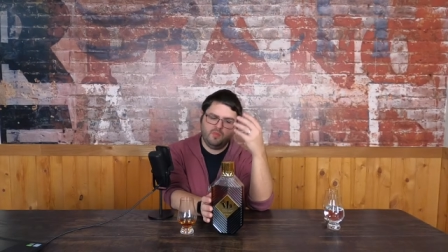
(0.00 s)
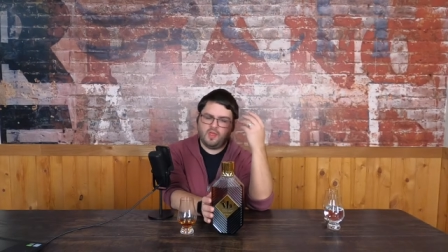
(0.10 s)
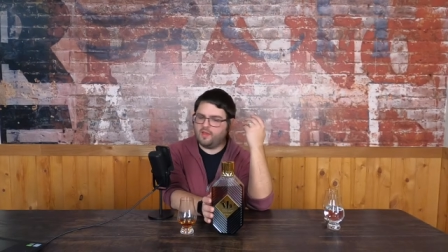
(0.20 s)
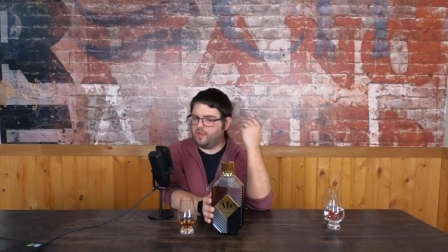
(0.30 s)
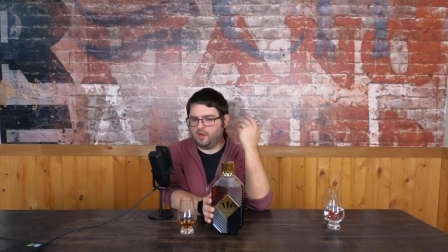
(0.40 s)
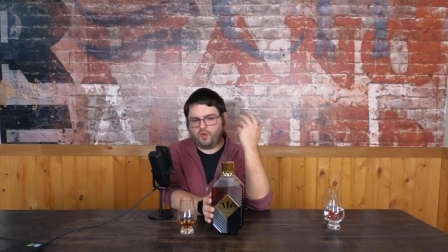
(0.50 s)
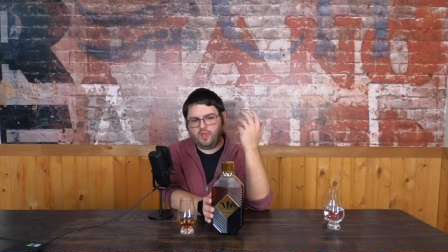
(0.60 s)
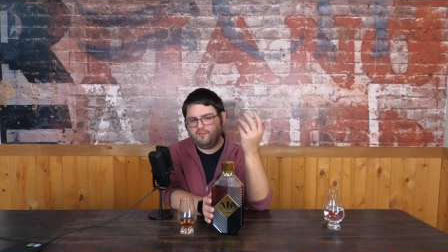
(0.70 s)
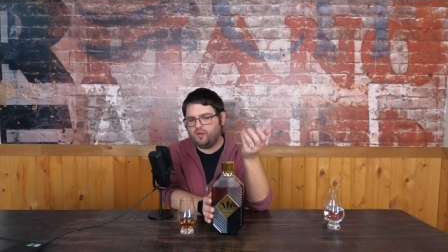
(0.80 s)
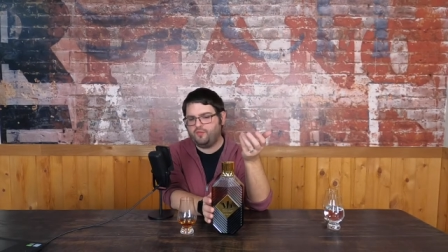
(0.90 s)
It, you know,
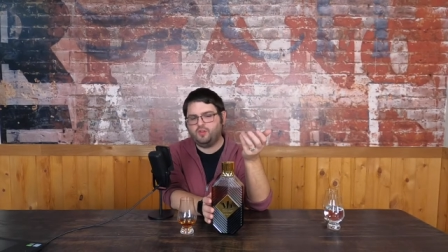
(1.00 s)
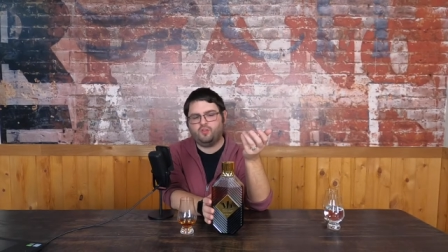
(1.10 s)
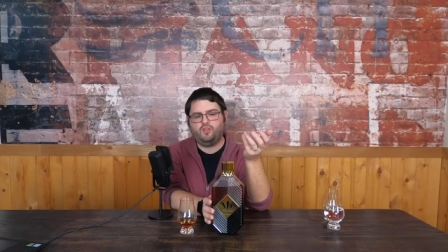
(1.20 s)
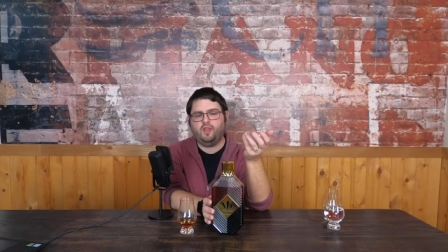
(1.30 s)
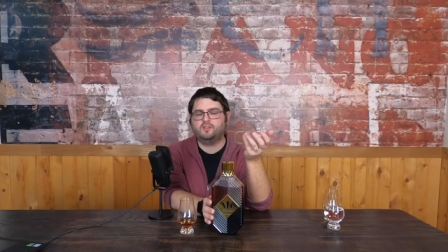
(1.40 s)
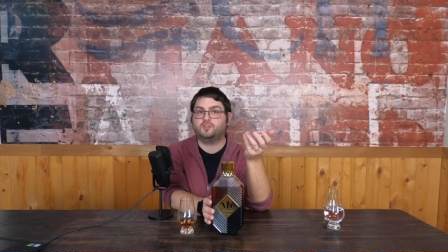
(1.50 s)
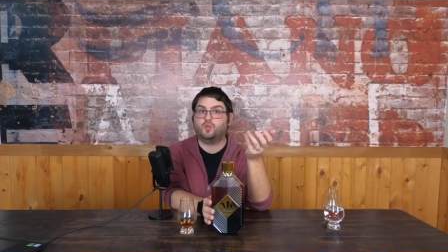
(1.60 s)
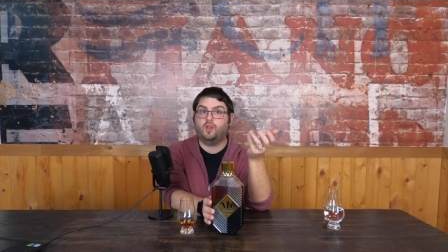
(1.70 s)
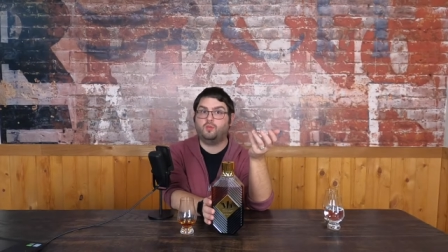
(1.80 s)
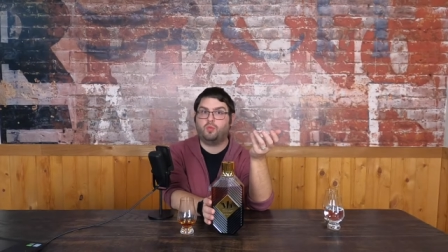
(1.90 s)
even if you just say it's
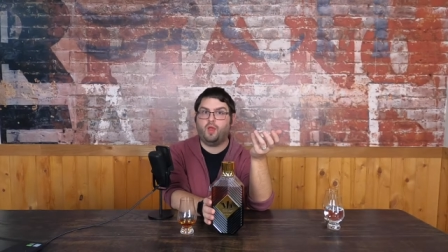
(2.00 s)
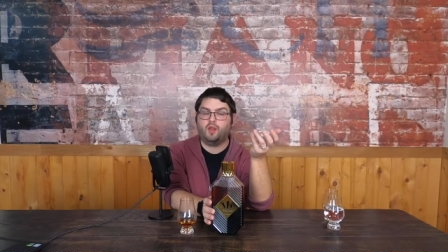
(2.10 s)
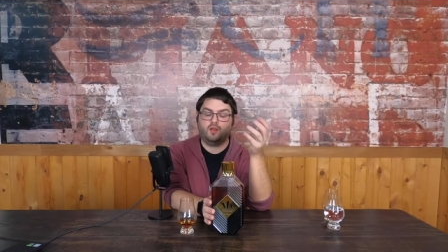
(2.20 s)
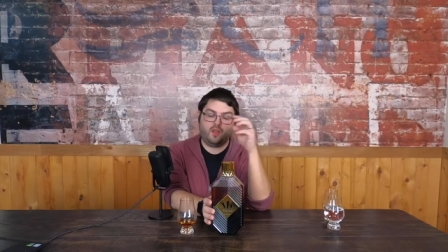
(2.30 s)
Drake's brand,